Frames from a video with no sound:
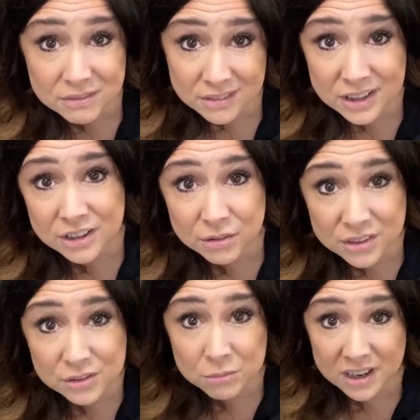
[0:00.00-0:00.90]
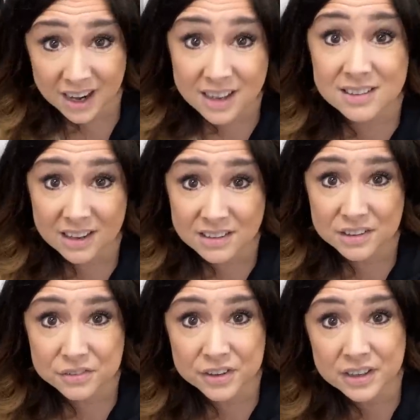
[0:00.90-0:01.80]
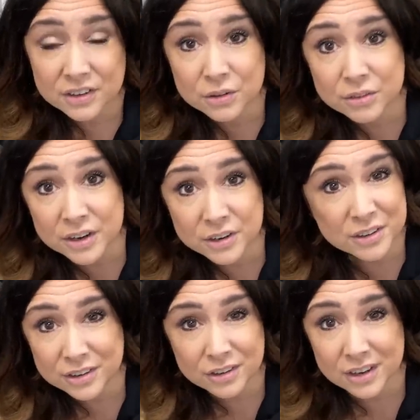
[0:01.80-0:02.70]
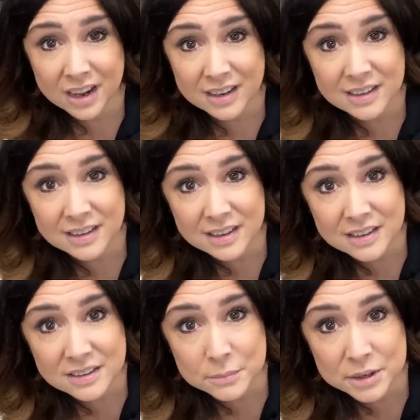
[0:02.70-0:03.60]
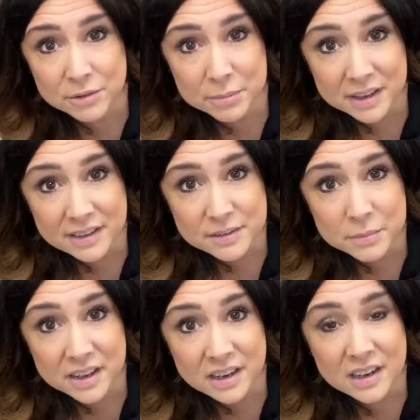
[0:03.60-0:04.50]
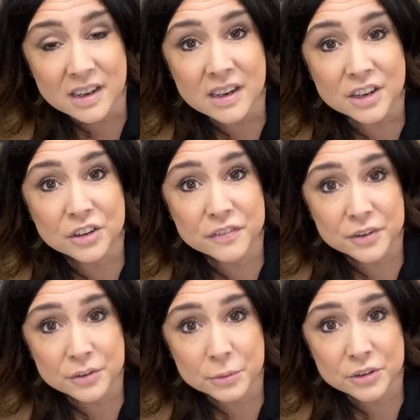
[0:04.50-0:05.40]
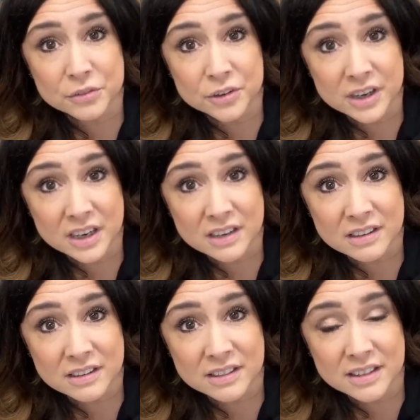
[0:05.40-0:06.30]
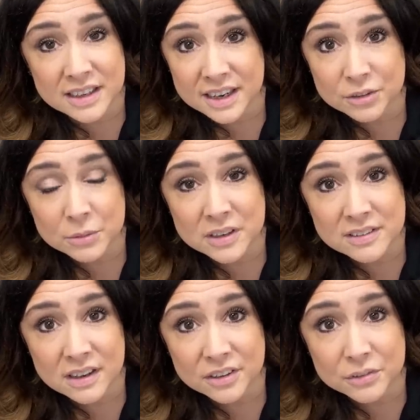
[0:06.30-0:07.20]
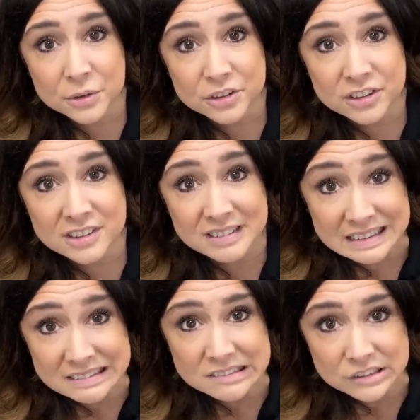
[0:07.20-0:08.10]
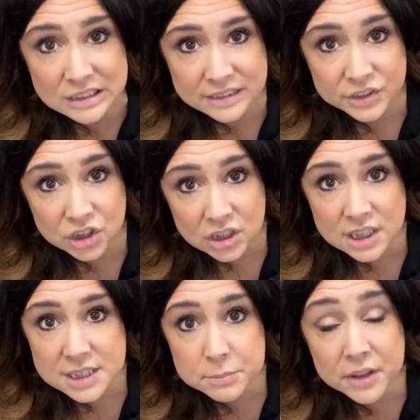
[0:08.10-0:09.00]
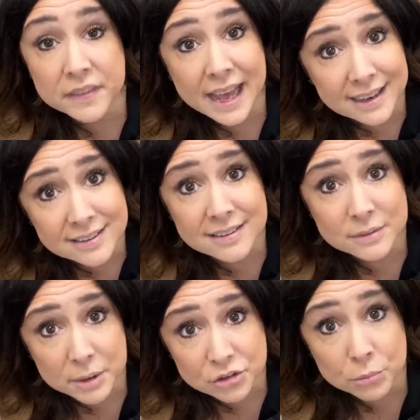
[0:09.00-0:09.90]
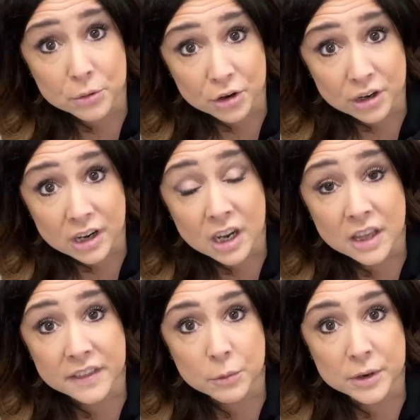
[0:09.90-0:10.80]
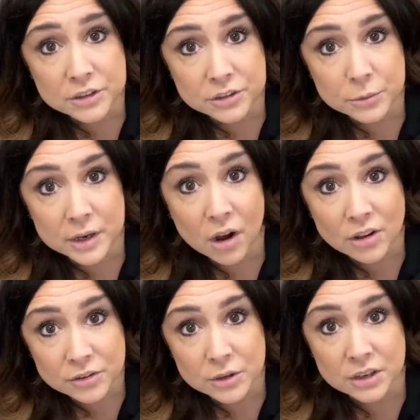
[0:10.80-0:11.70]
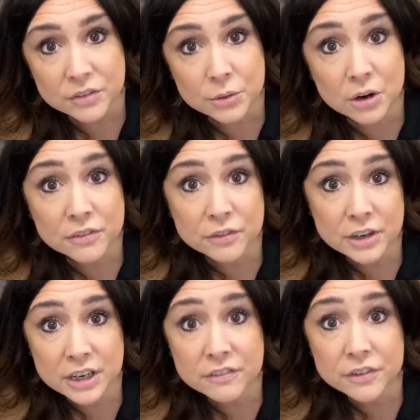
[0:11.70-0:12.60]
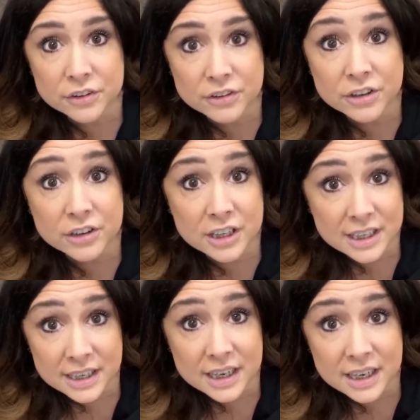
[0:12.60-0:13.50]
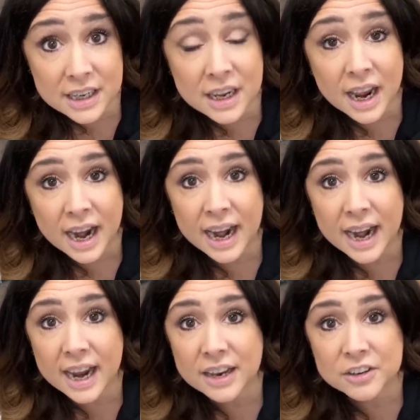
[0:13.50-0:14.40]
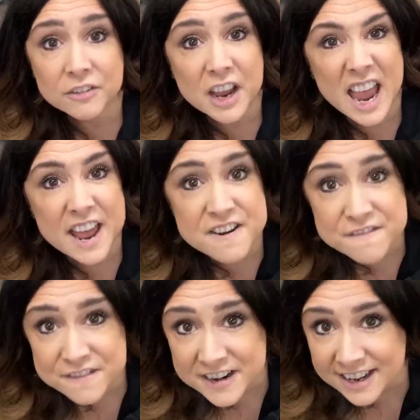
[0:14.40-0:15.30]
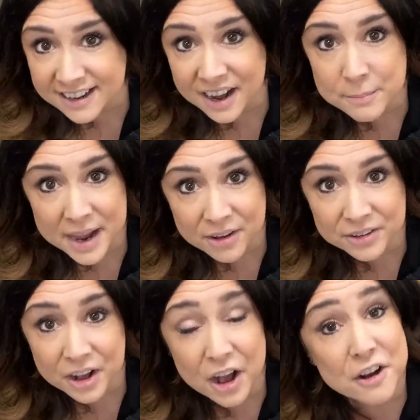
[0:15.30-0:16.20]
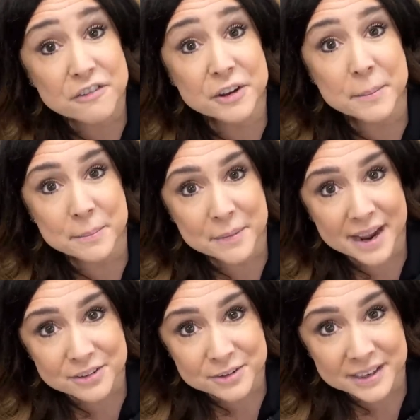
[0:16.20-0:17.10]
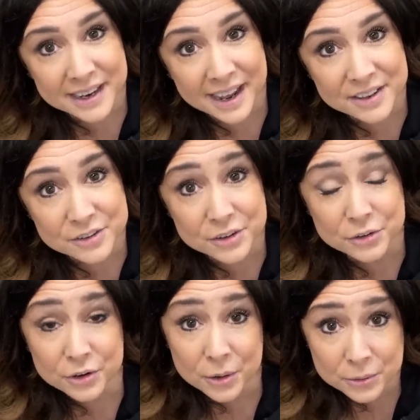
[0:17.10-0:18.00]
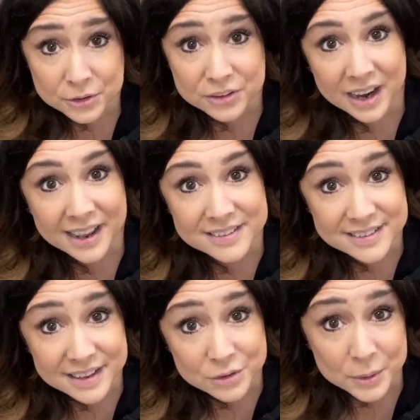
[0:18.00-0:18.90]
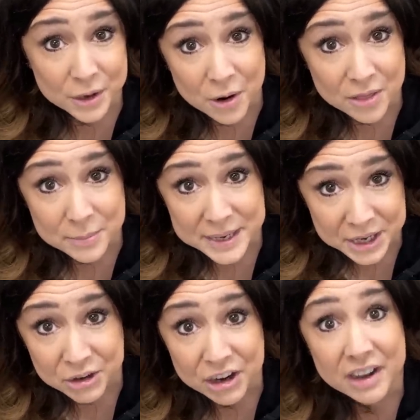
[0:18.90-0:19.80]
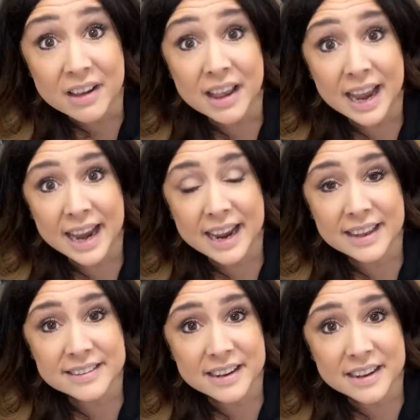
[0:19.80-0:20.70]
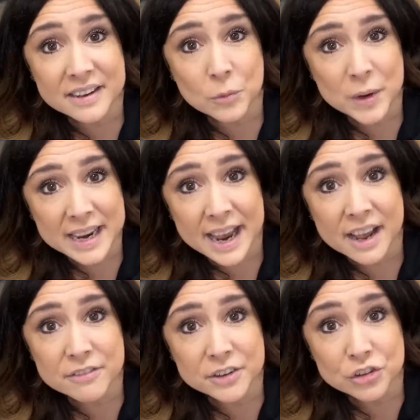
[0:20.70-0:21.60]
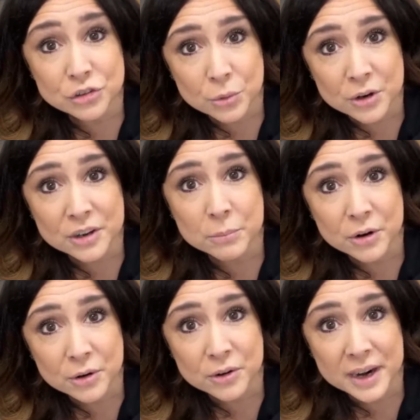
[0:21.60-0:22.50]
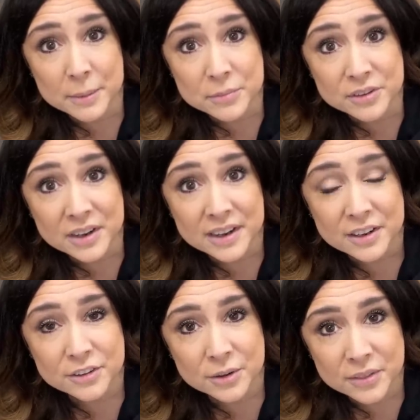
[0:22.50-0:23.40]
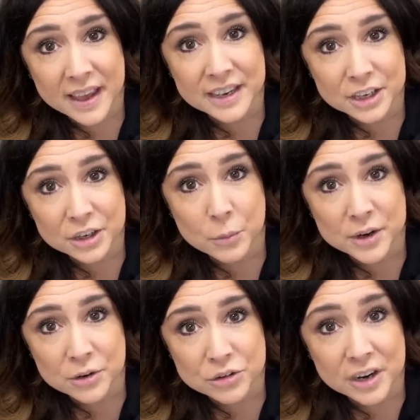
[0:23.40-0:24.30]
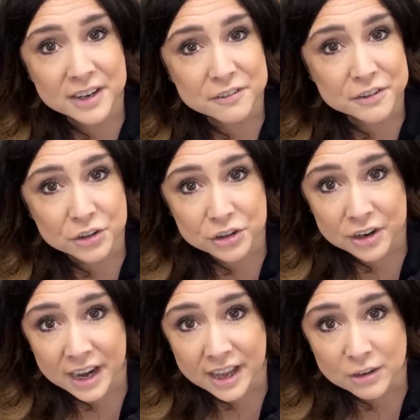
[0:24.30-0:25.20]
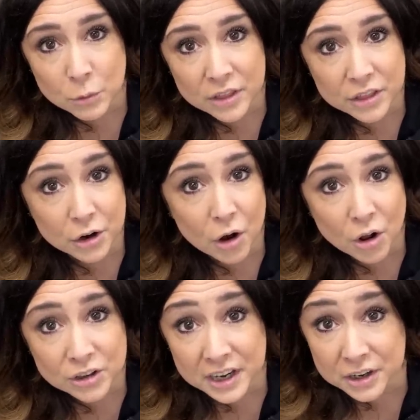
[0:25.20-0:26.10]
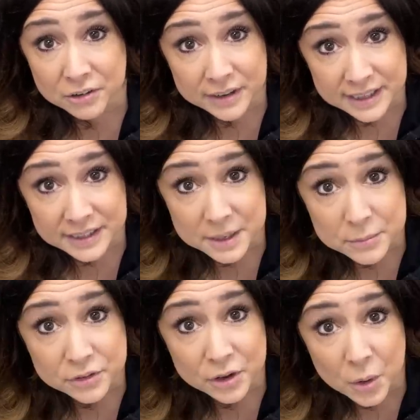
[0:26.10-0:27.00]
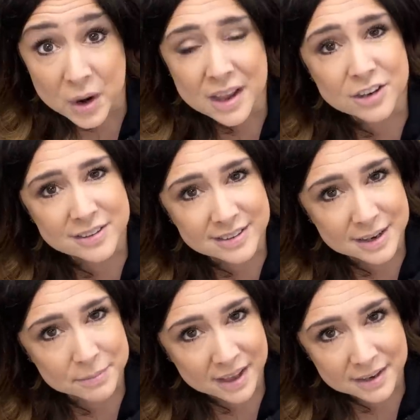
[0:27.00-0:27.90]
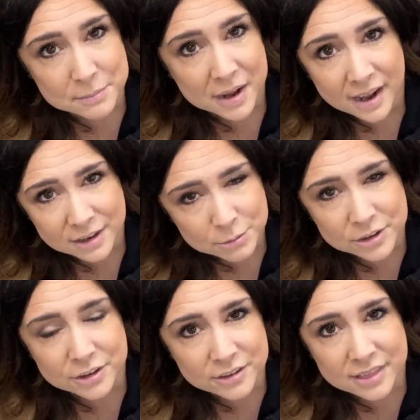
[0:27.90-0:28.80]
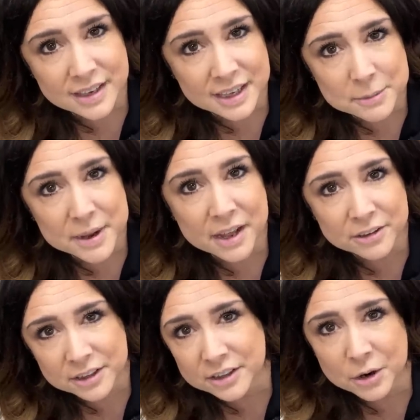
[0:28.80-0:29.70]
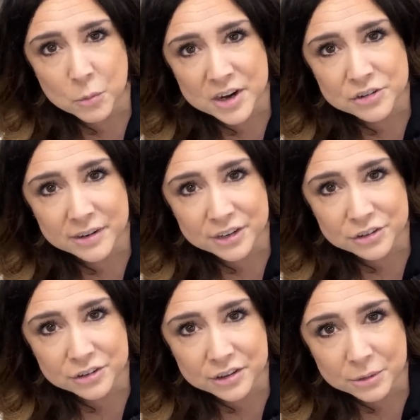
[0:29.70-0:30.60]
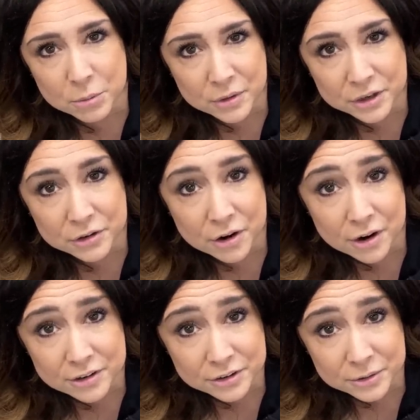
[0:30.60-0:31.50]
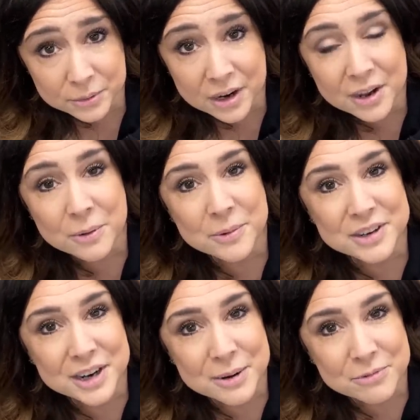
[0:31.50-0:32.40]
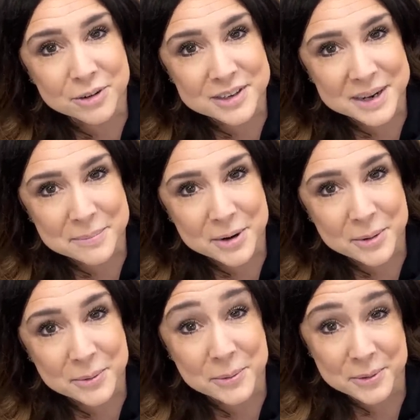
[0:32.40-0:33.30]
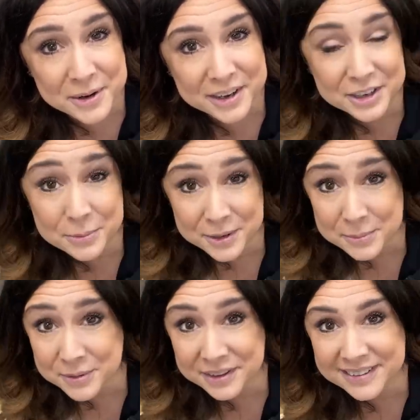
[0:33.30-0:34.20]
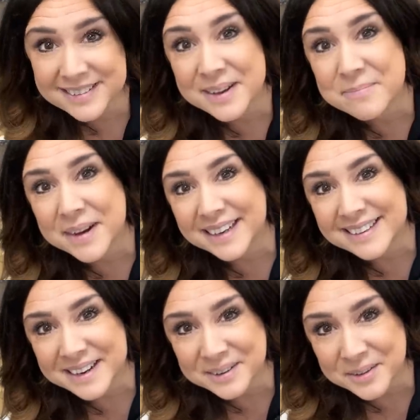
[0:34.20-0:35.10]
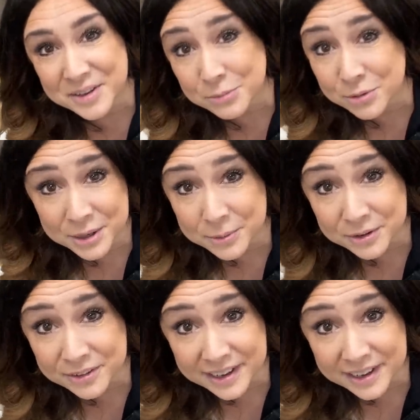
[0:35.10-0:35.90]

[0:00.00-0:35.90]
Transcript: You know, this one has a different needle threader. You're not gonna need it to be replaced, but your first one's free. The next ones, unfortunately, do have a cost, but that is a special perk that we do. We also give you a free first year cleaning and infinite amount of mastery classes, or owner's classes as we call them here. And uh, we have short programs so that, you know, we don't try to fill your head with an all day curriculum. So just keep that in mind when you're thinking about, you know, what direction you're going to point your car to when you come for a demo, or you want to put some money down on this pre-order.